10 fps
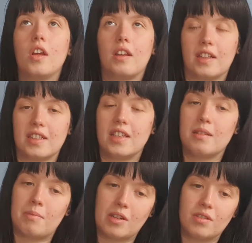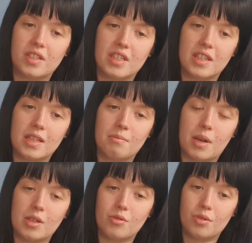Like I said, there's meiosis and there's
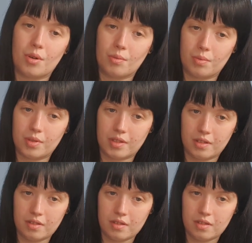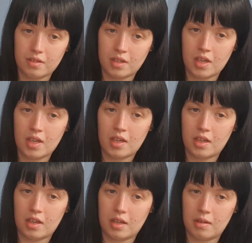mitosis,
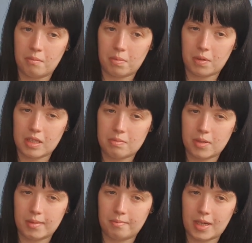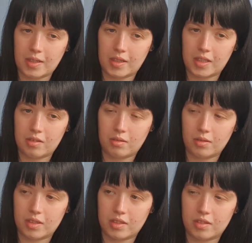but I suppose
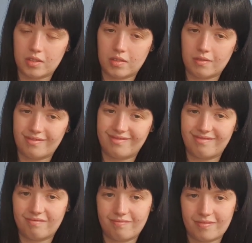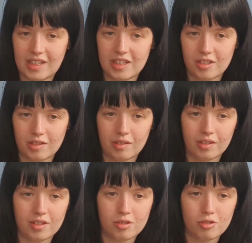mitosis is
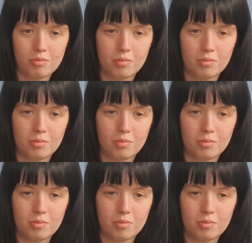not so